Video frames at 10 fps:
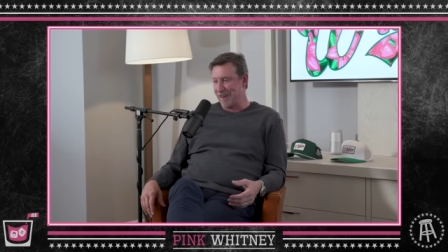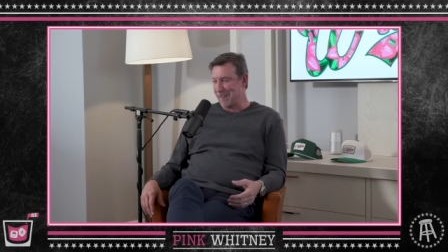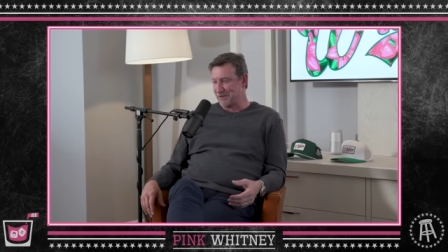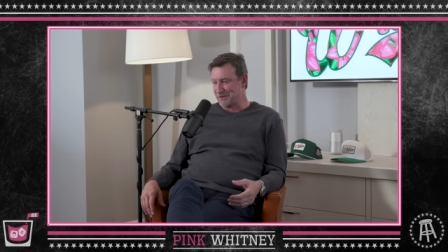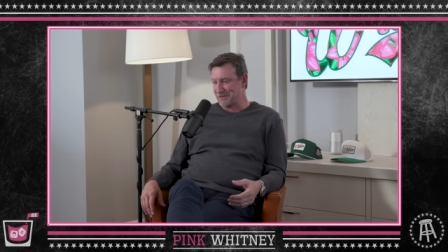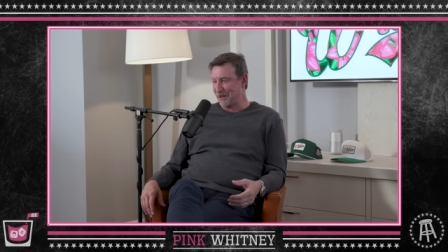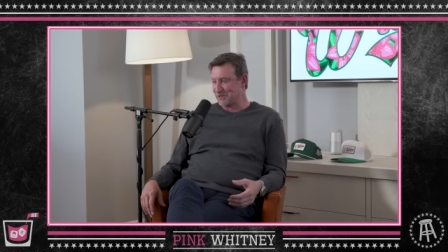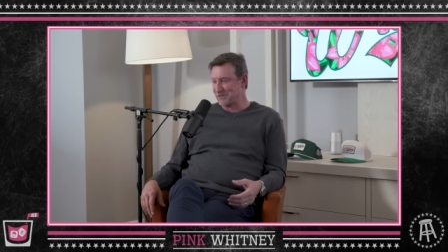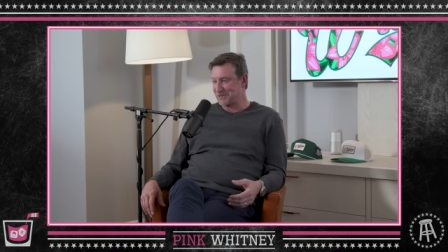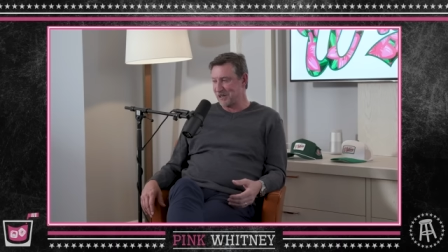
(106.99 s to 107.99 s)
And then it was
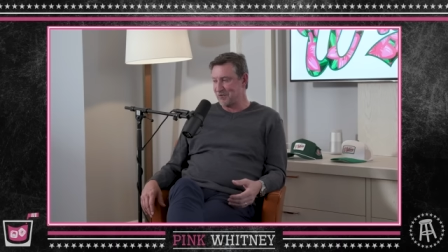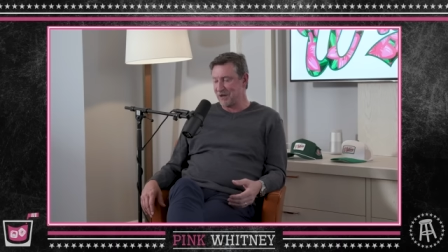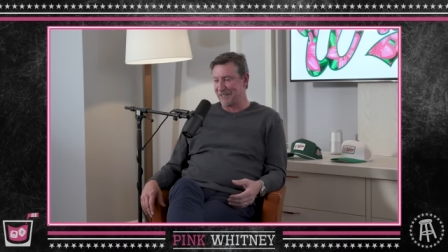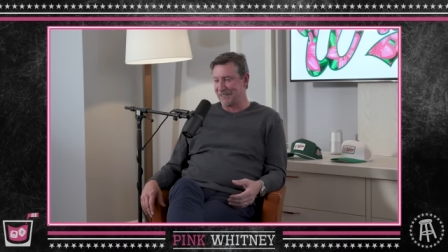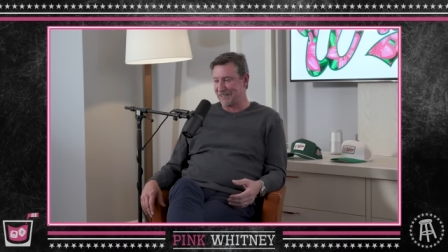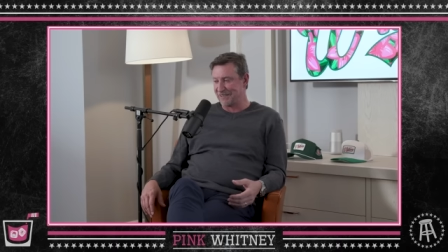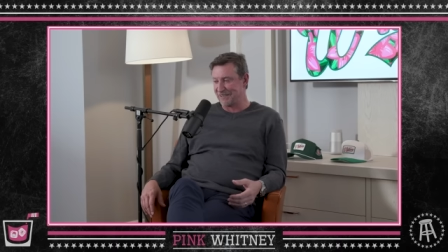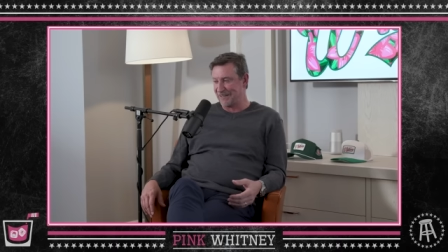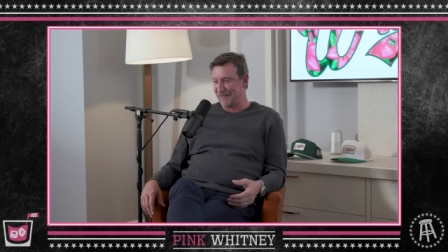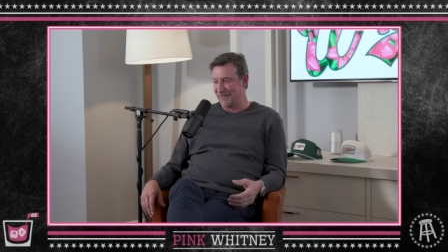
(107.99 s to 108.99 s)
Nelson Scalbania.
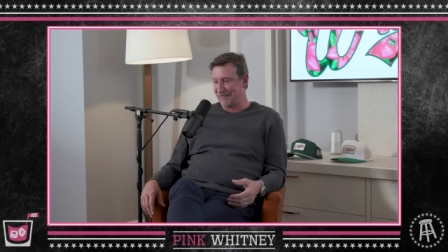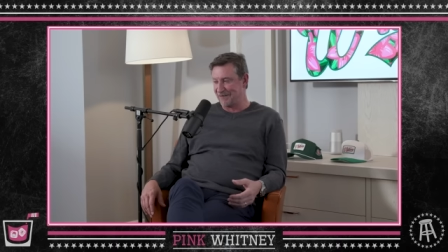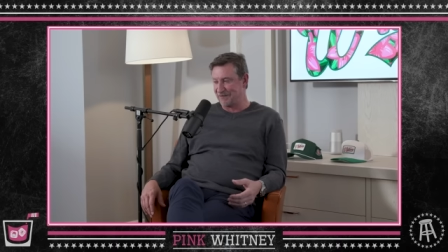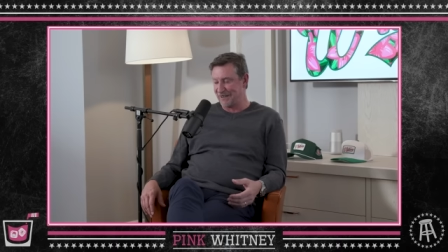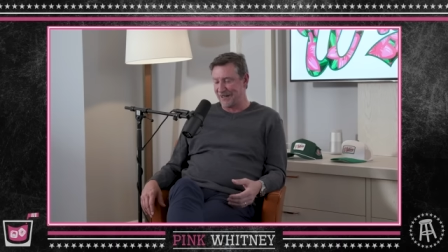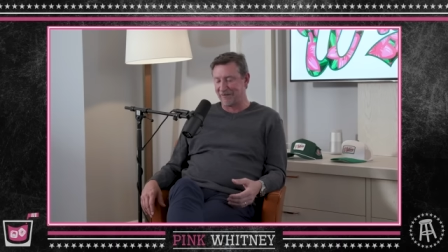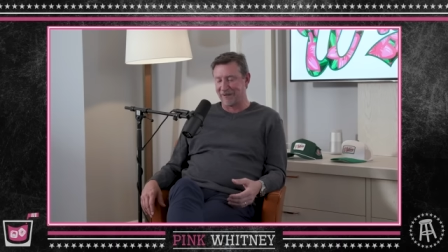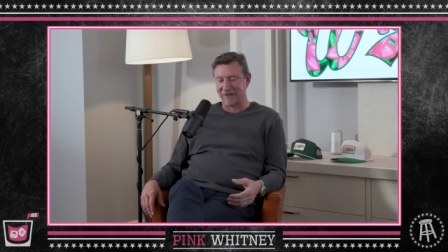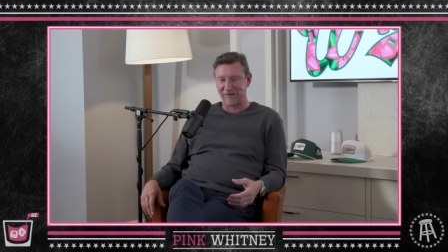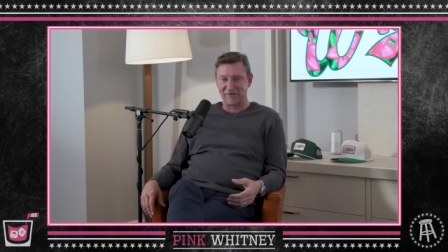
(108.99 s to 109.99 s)
And I'm
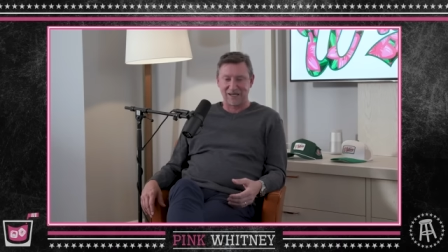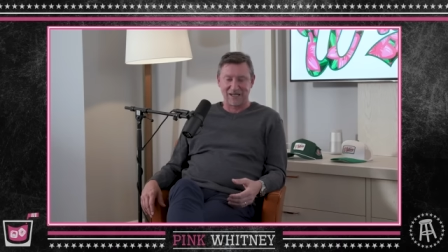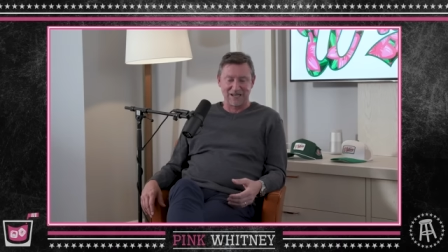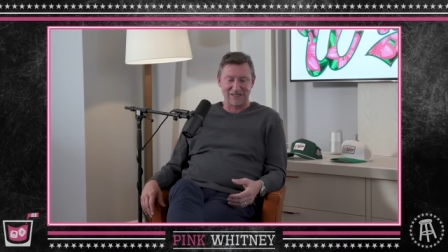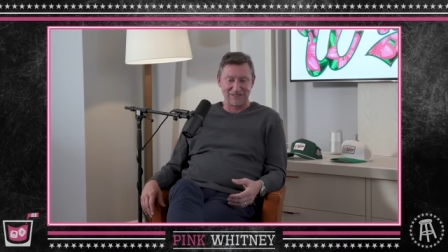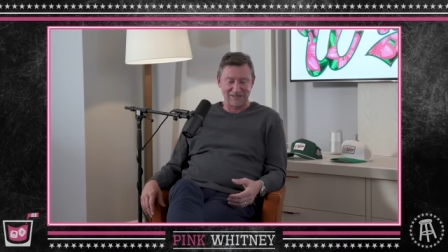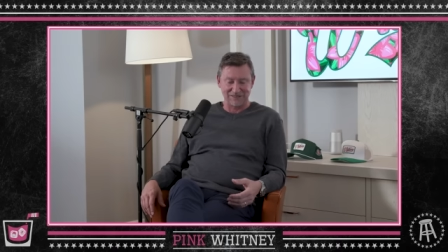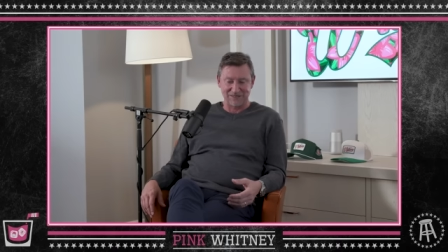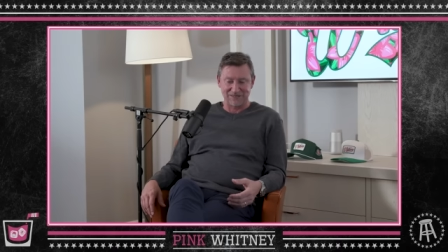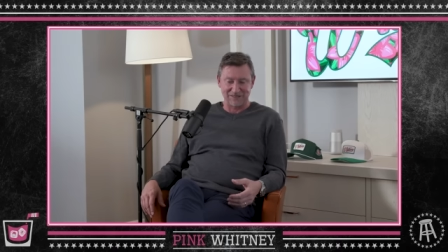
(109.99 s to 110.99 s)
like, oh my God,
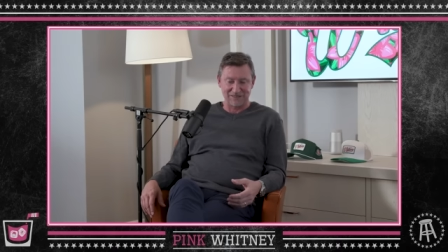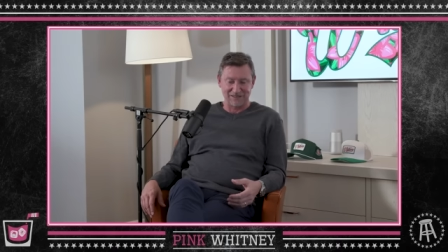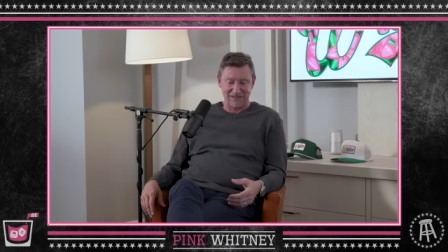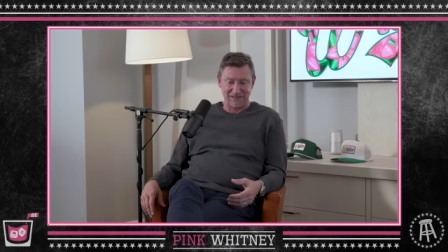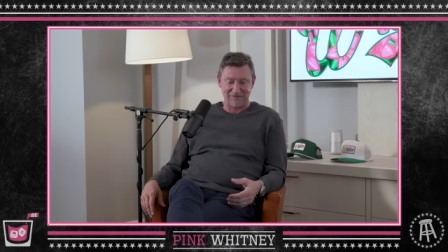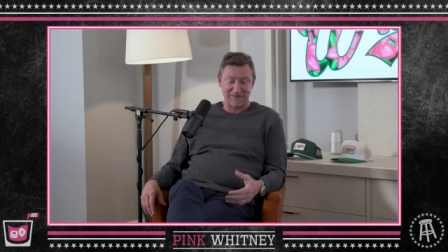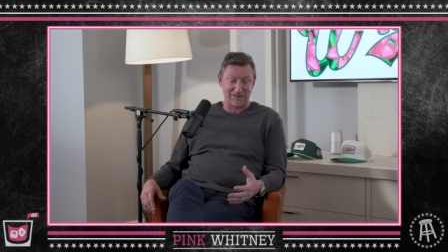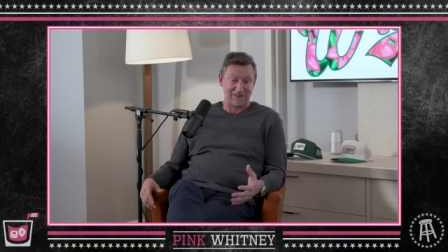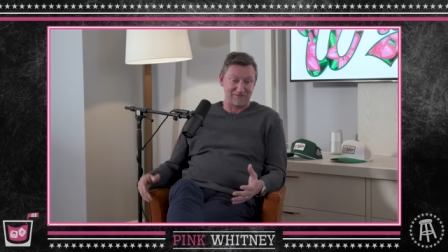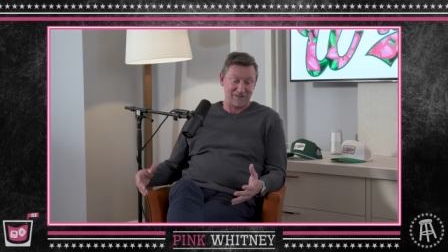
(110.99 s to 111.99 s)
Nelson. I
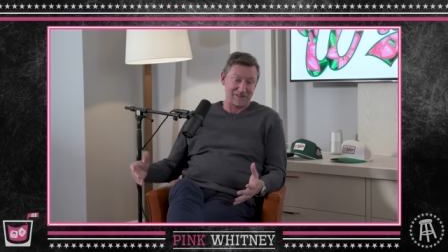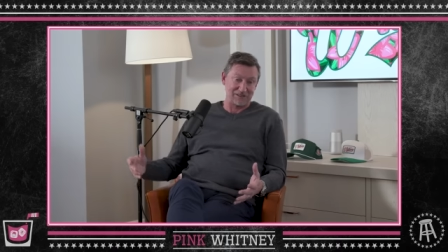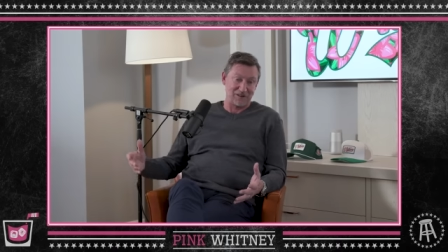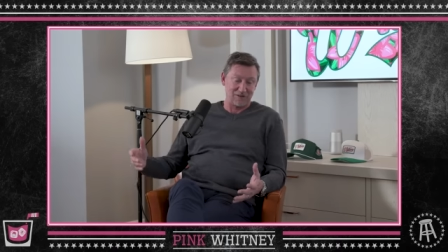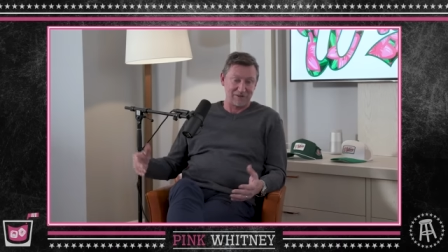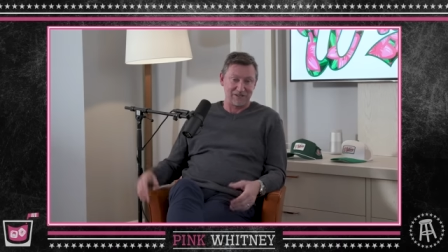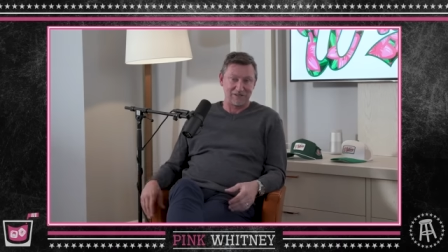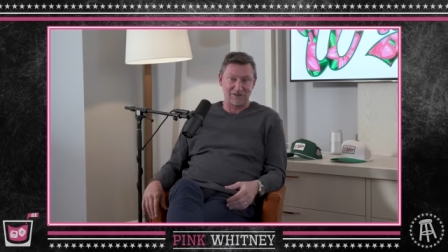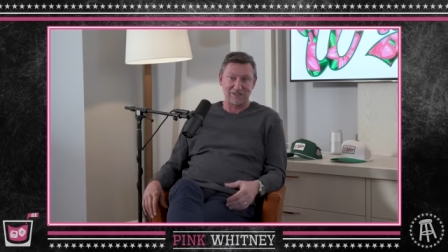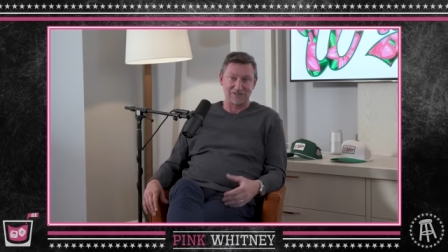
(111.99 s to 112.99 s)
figured, well, he's calling me to
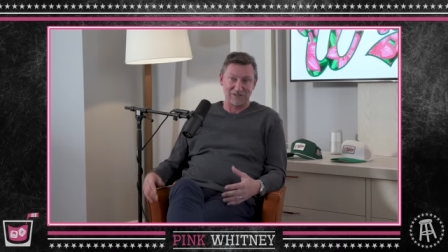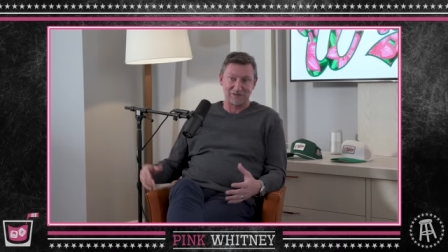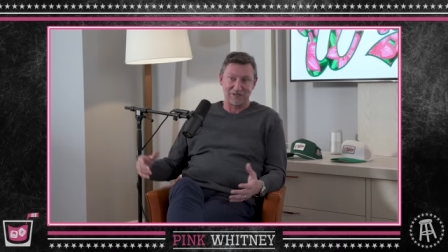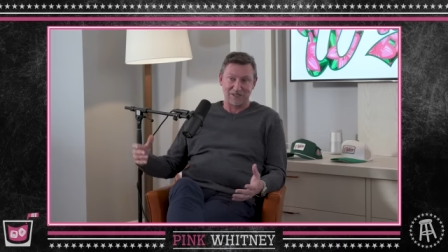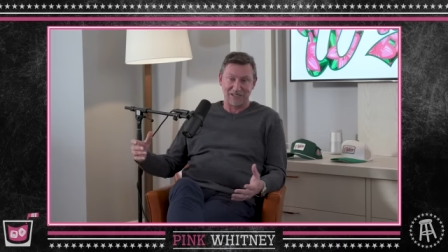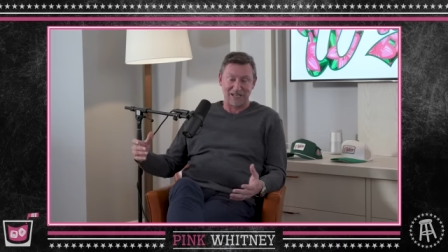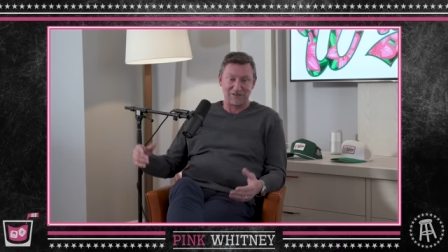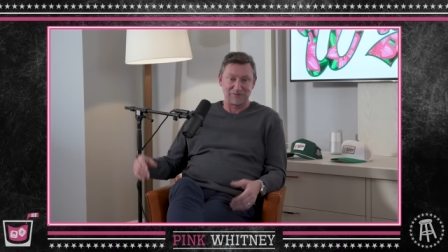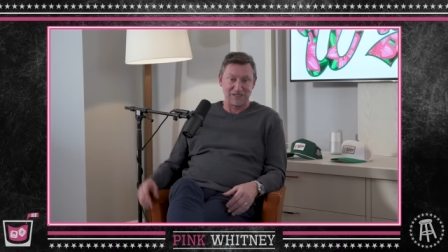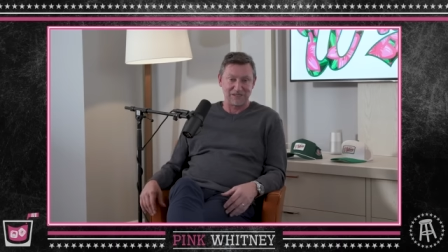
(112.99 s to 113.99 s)
congratulate winning the cup.